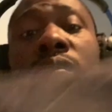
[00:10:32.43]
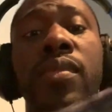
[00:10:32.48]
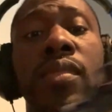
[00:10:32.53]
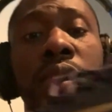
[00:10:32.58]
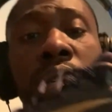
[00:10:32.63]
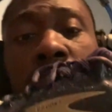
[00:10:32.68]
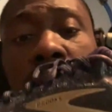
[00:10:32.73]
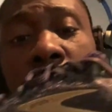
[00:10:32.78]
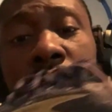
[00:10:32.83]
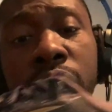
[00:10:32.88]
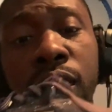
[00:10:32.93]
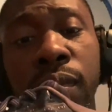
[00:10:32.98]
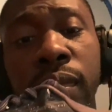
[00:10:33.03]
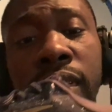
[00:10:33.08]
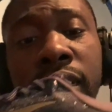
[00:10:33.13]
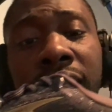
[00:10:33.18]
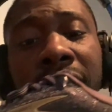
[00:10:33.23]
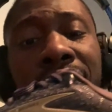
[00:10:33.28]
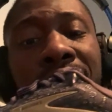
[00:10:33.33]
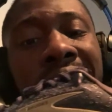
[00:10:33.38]
the Glycerin
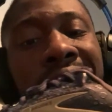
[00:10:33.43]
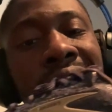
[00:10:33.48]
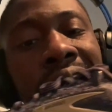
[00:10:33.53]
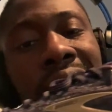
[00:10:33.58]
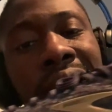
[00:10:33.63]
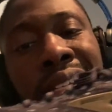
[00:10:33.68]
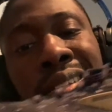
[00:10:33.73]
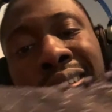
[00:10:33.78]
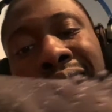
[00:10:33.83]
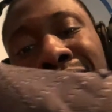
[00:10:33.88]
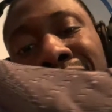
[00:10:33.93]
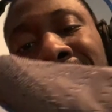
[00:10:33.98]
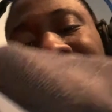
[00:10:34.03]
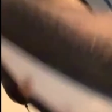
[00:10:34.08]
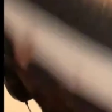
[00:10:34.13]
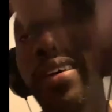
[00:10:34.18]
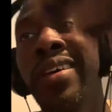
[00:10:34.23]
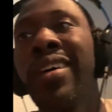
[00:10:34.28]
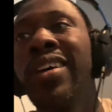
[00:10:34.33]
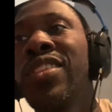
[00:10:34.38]
17s,
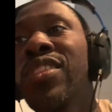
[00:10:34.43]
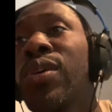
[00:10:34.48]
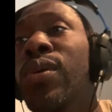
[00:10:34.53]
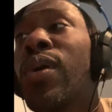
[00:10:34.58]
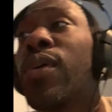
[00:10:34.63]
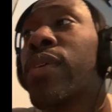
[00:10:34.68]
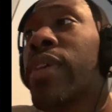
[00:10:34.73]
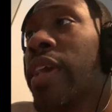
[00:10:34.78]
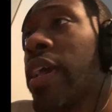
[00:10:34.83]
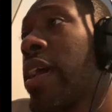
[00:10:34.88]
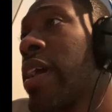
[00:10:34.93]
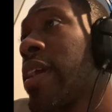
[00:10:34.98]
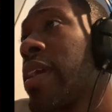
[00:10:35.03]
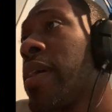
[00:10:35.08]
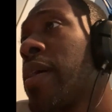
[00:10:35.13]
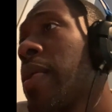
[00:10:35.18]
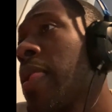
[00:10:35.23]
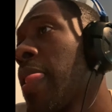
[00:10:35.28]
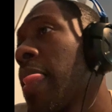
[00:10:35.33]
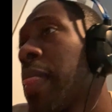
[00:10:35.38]
they're okay,
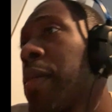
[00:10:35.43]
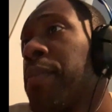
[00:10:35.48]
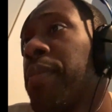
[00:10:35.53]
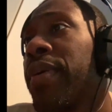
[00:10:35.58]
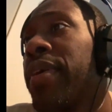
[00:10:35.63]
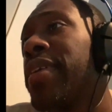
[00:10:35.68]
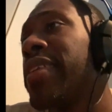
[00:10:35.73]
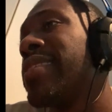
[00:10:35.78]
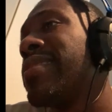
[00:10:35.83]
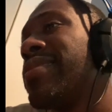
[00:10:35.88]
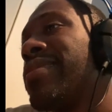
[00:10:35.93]
but